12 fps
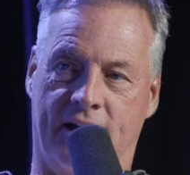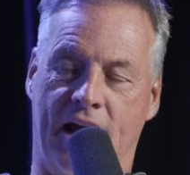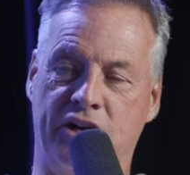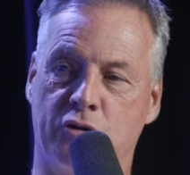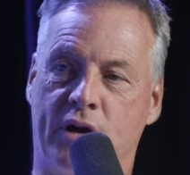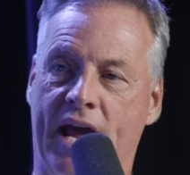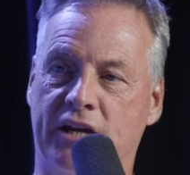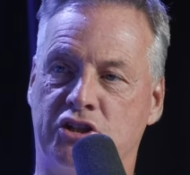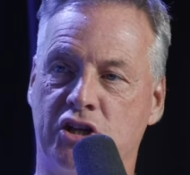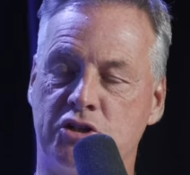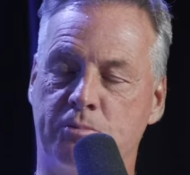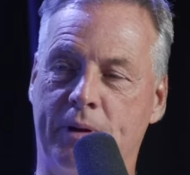And yeah. you can't
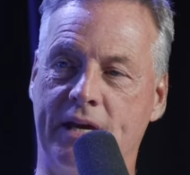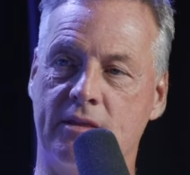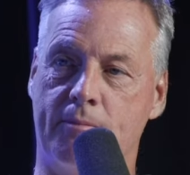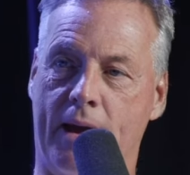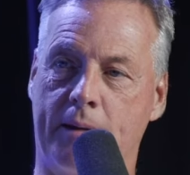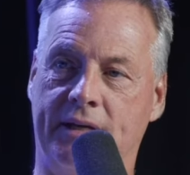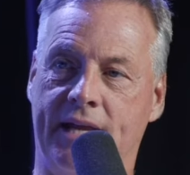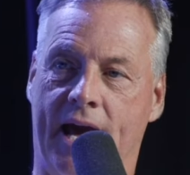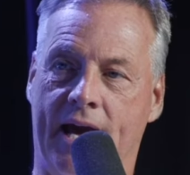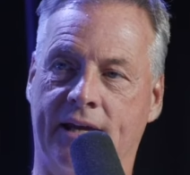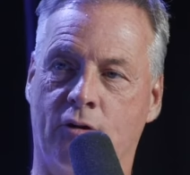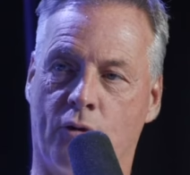just be the baby
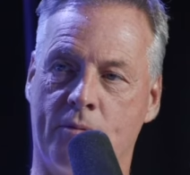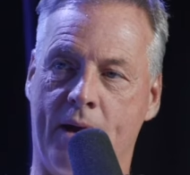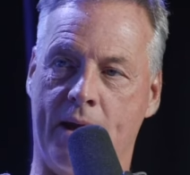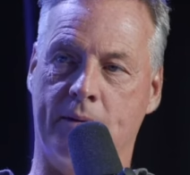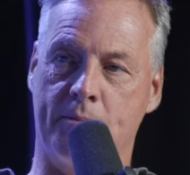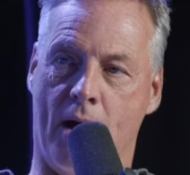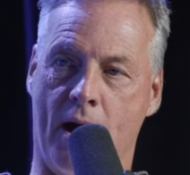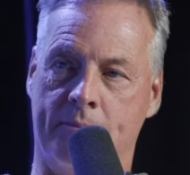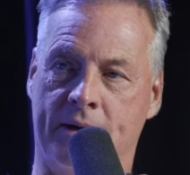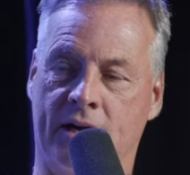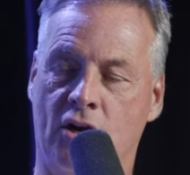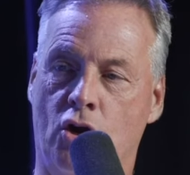daddy or the baby
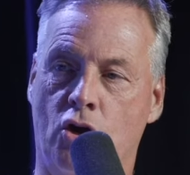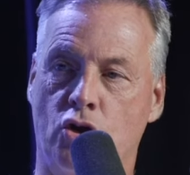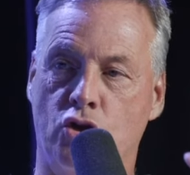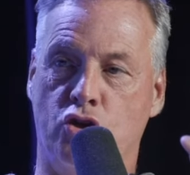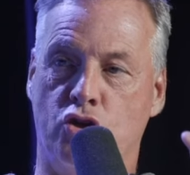mama. Mm-hmm.